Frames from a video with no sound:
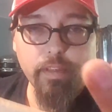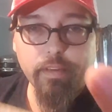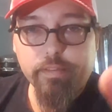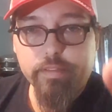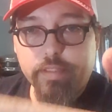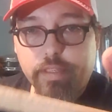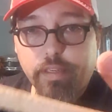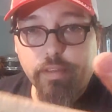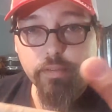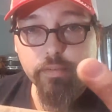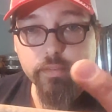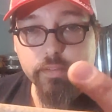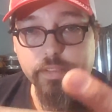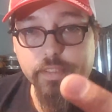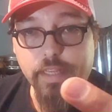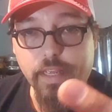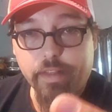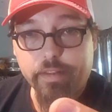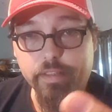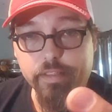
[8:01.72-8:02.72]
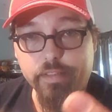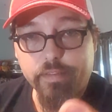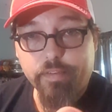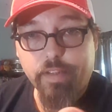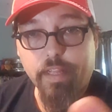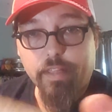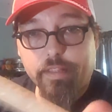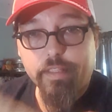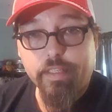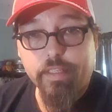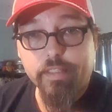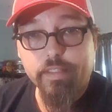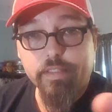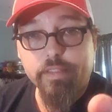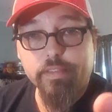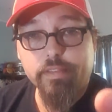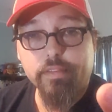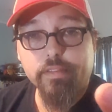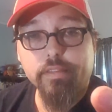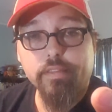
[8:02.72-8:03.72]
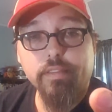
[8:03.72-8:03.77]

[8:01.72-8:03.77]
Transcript: so now that you've got this,